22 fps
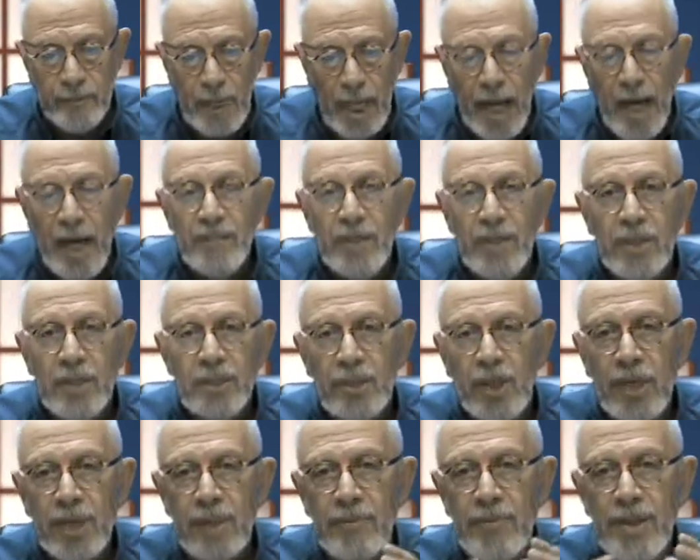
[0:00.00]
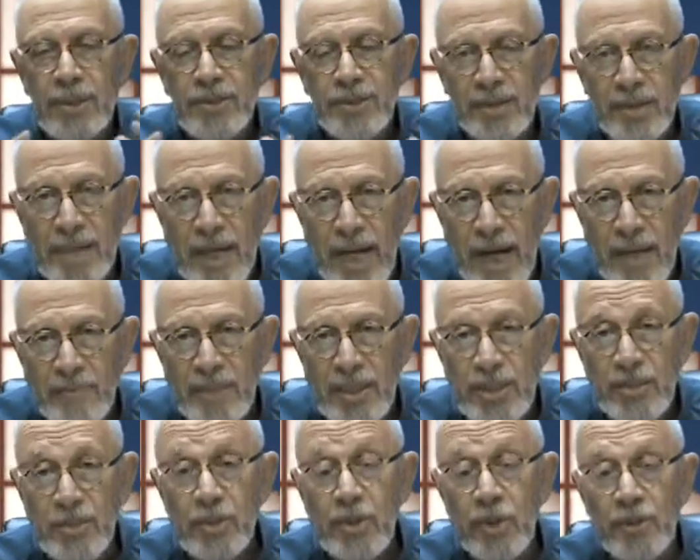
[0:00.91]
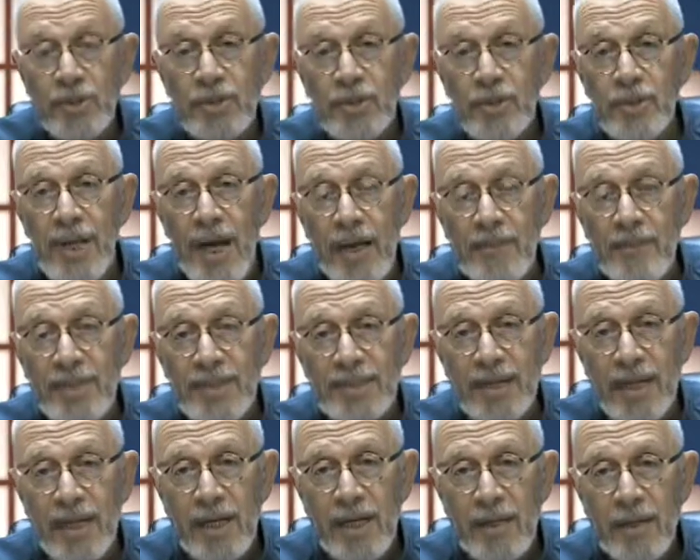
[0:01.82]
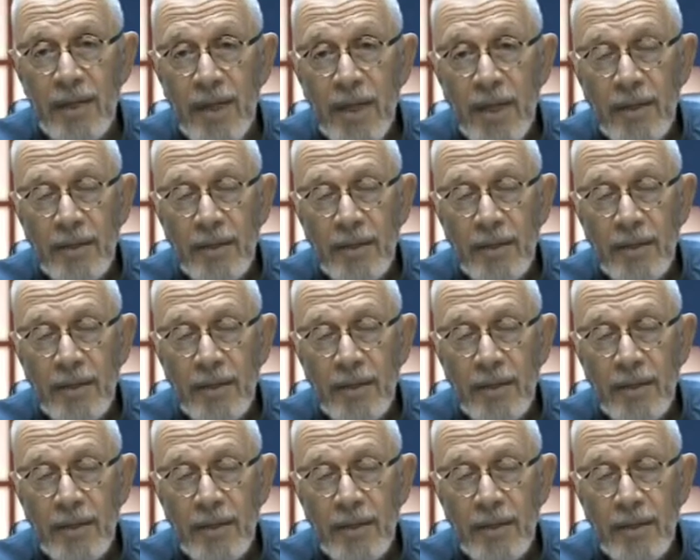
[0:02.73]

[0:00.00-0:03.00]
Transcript: I'm going to talk about tsunamis. You know what tsunamis are?